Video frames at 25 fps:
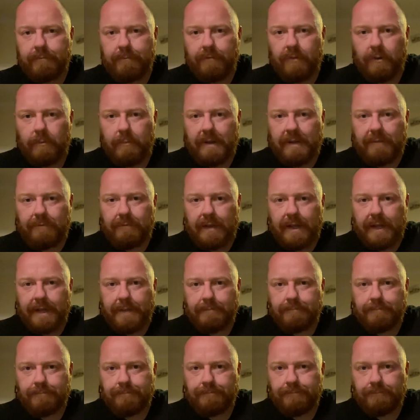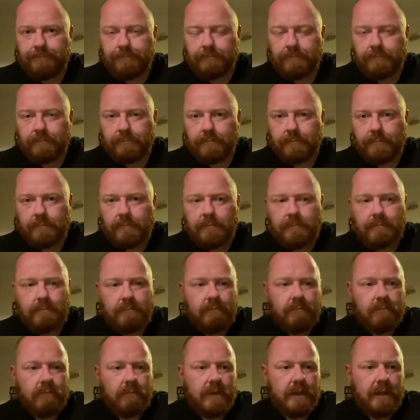from Love Lane.
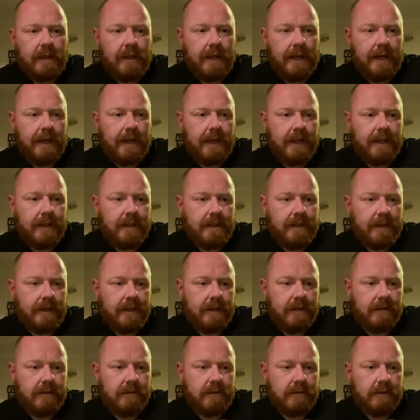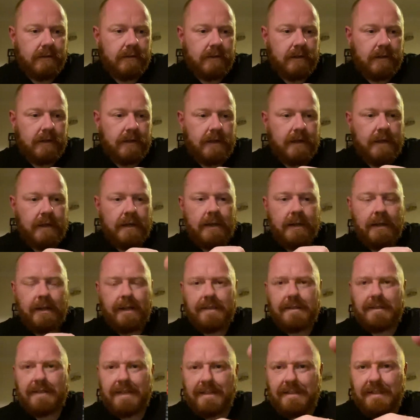And
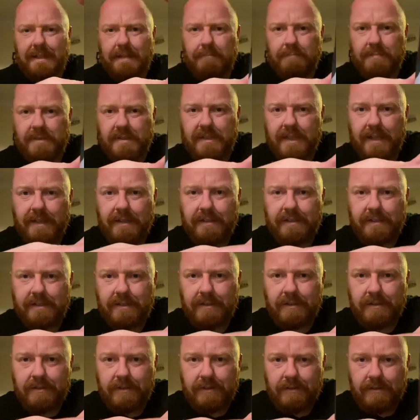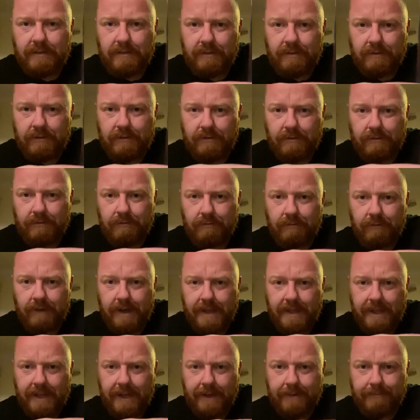it says 10%
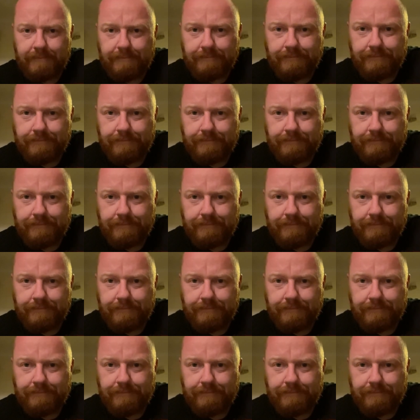right there.